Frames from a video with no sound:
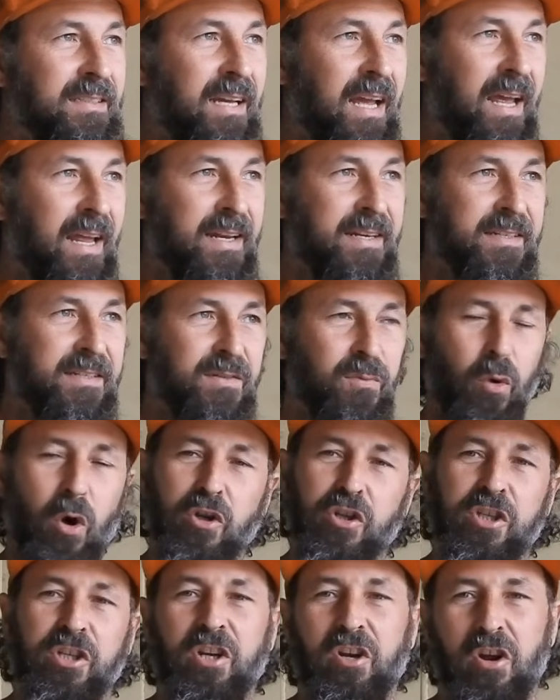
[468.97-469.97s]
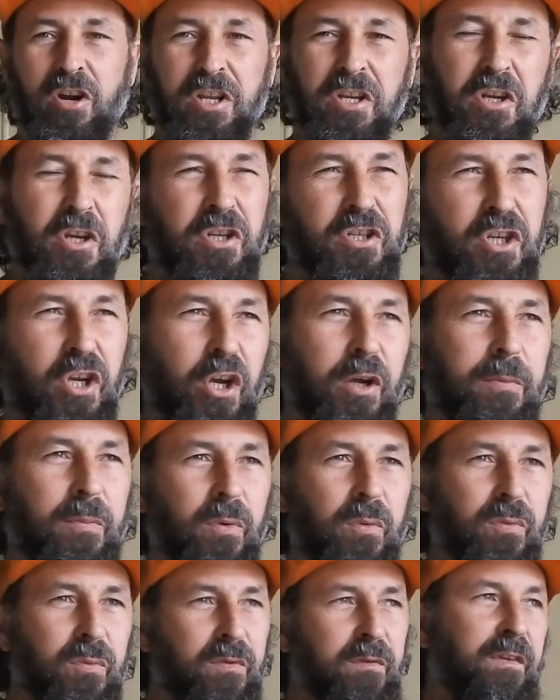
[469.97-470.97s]
And watching it on a YouTube
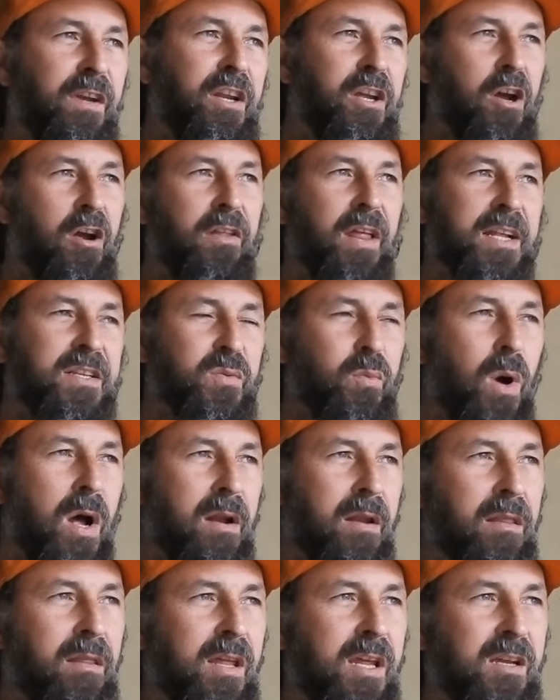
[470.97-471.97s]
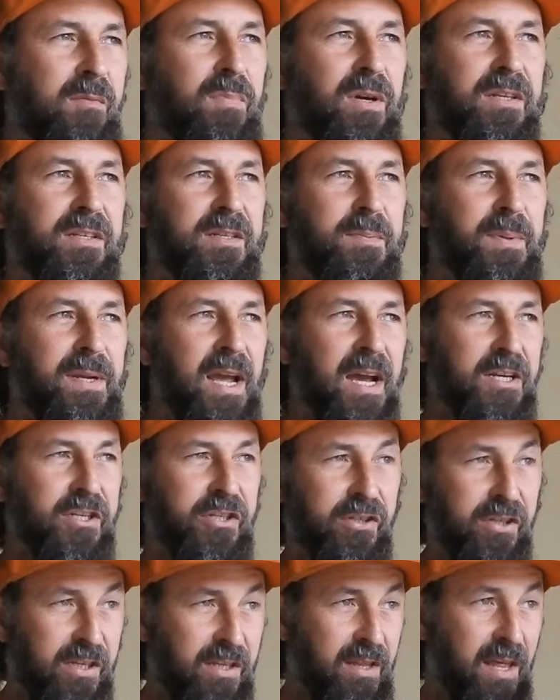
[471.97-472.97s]
video, that's one thing, but to be
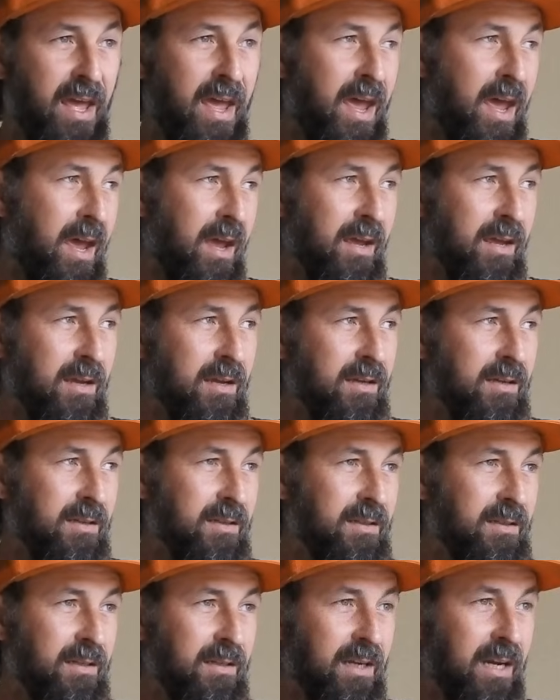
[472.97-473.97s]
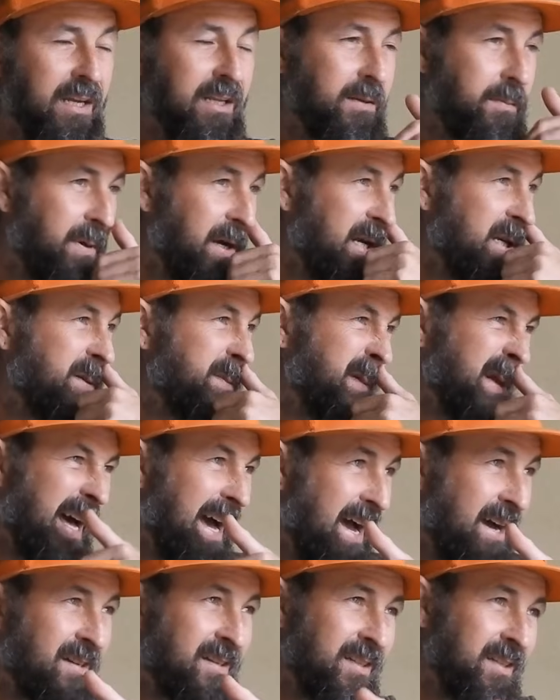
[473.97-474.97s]
actually there in the pitch
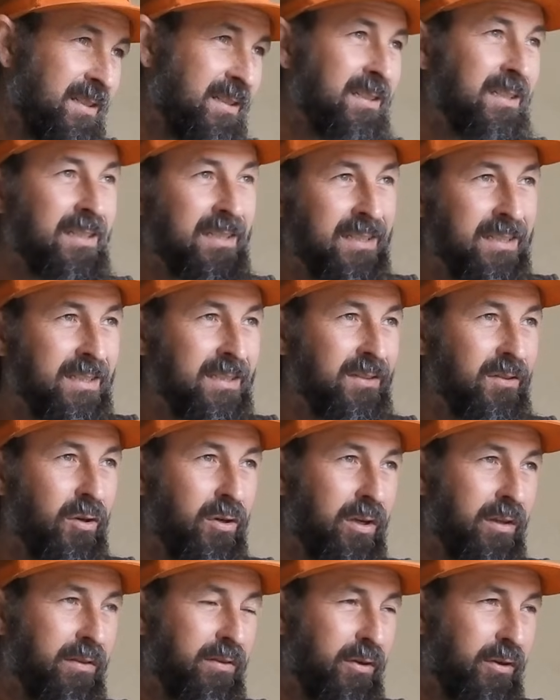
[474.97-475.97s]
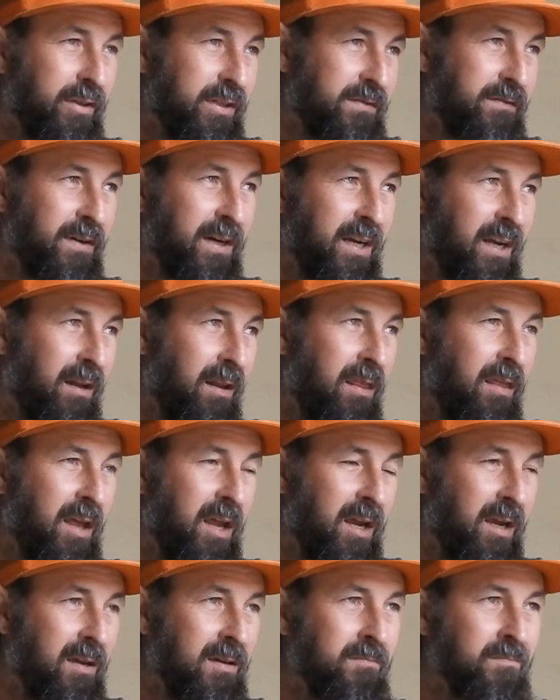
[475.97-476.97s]
black, looking through this freaking
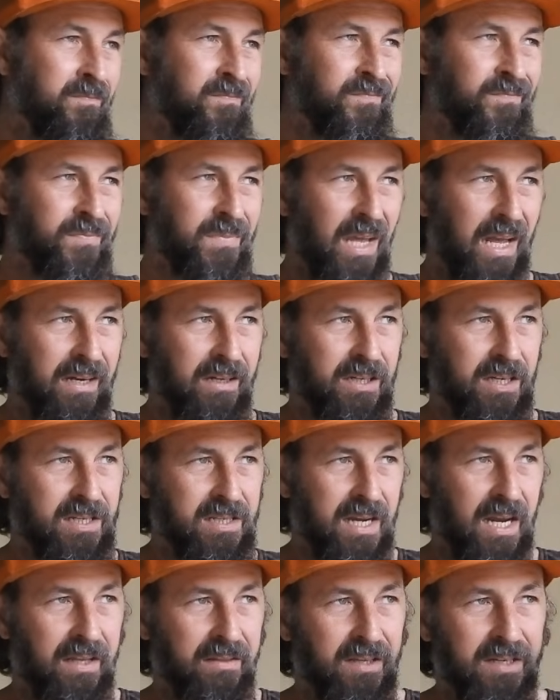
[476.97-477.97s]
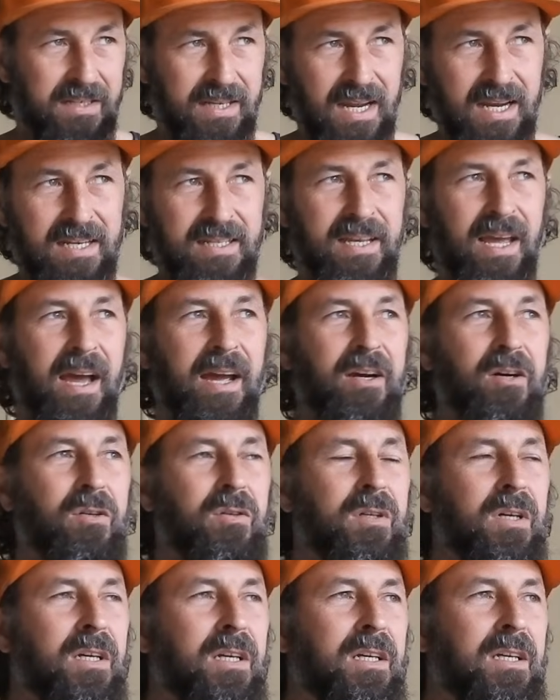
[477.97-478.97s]
thing and just seeing the
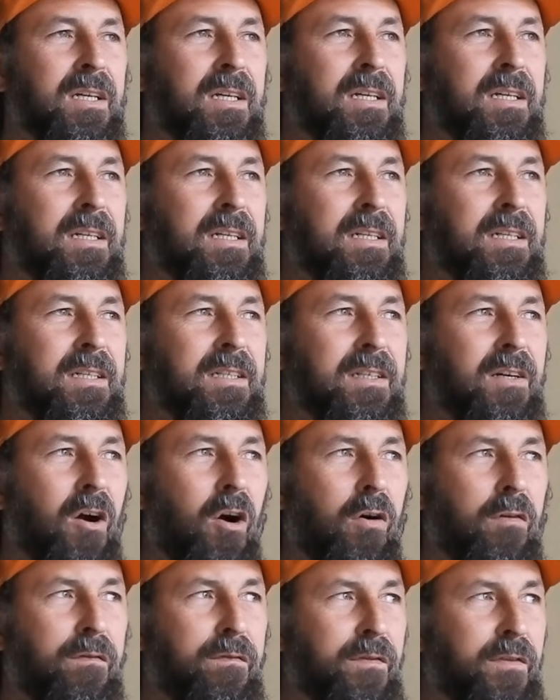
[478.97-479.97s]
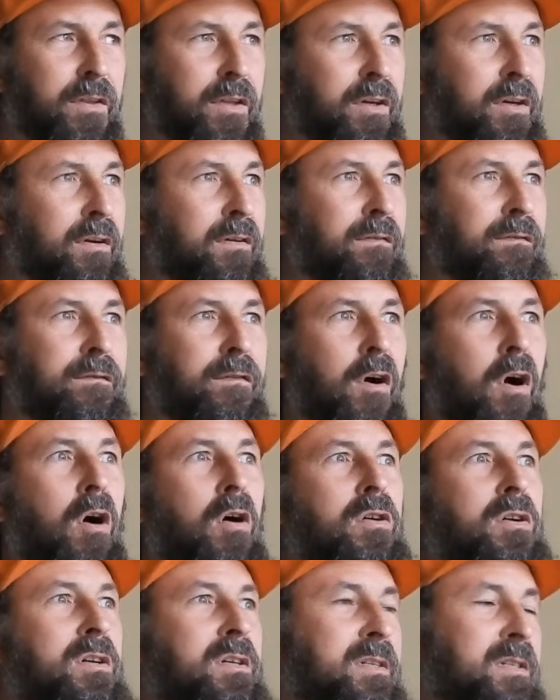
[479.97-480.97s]
detail of the
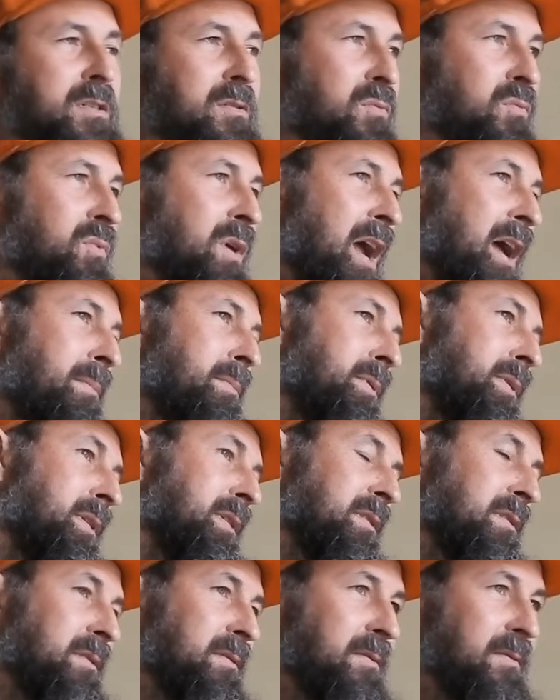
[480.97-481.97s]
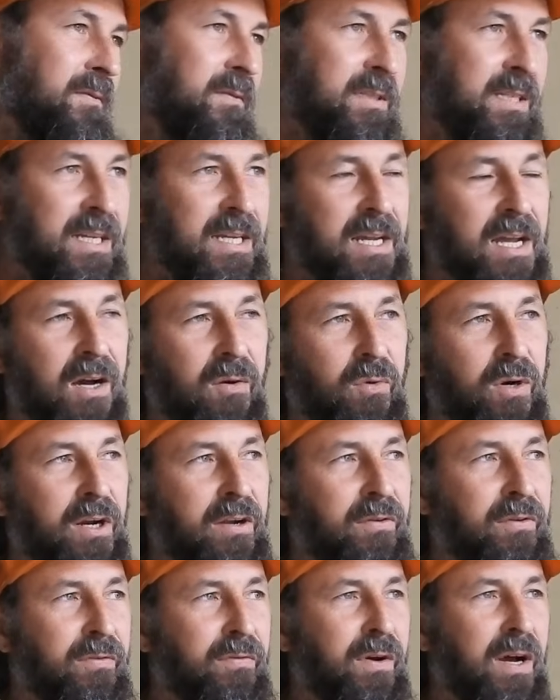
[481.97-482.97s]
fox, rabbit, deer,
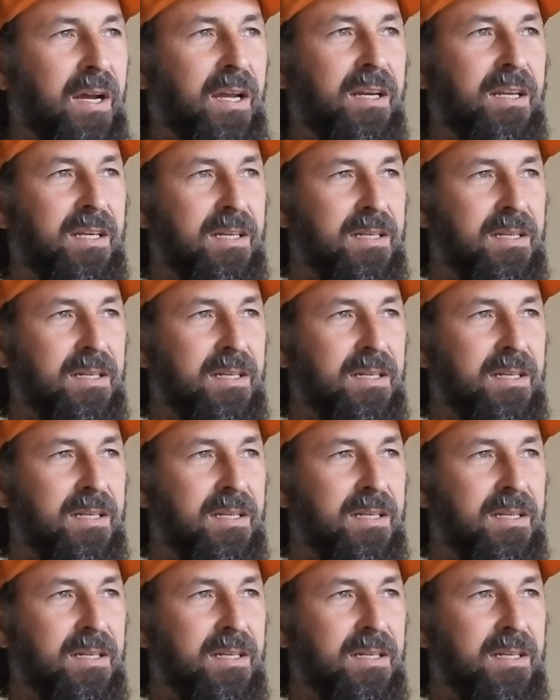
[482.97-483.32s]
whatever the fuck it